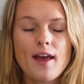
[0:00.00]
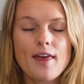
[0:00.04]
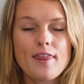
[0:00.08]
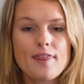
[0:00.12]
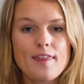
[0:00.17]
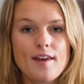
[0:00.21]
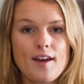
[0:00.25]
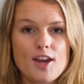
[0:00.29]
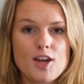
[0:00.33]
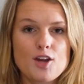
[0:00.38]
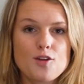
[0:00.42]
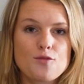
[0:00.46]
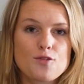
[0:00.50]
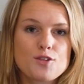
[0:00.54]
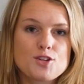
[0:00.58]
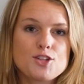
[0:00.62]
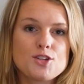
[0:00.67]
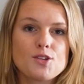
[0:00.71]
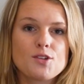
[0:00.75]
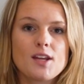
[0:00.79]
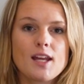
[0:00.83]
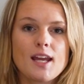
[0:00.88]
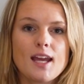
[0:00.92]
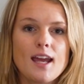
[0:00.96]
Thank you for
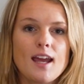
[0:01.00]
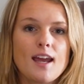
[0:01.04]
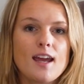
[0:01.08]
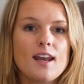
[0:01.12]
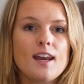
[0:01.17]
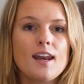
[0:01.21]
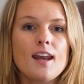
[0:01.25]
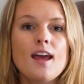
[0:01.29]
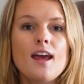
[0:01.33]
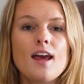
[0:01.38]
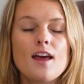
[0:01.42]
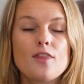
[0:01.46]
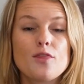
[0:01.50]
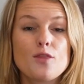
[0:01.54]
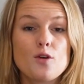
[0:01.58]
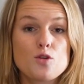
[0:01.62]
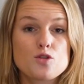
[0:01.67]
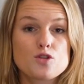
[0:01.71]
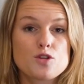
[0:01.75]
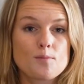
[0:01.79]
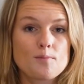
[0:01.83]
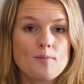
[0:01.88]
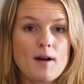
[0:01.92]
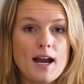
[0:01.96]
tuning in.
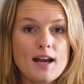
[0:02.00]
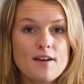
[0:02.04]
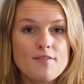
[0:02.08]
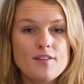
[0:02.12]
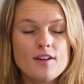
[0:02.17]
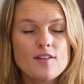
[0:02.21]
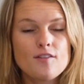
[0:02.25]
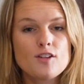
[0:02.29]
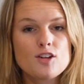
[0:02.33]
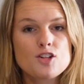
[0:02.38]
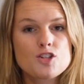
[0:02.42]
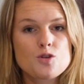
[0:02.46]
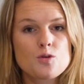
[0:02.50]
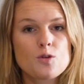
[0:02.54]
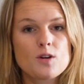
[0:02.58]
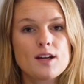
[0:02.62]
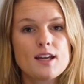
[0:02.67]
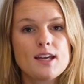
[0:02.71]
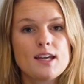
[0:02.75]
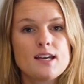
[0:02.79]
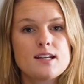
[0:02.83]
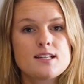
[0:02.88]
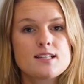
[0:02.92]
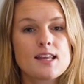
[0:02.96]
Those are my favorite short
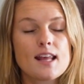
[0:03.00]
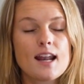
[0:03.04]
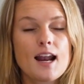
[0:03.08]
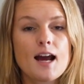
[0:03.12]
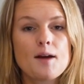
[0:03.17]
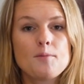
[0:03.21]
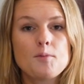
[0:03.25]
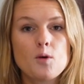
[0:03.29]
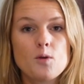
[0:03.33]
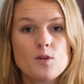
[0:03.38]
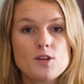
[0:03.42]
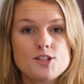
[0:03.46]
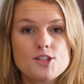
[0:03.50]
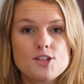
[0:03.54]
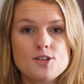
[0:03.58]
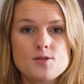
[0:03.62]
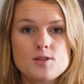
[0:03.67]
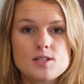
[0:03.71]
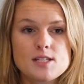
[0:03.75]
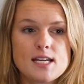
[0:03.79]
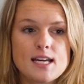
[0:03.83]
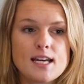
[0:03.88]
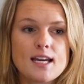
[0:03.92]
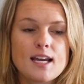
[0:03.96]
keys that I'm always
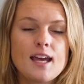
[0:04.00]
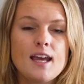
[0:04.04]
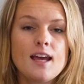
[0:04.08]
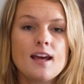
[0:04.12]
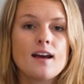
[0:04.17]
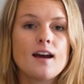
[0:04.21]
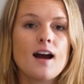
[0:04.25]
using.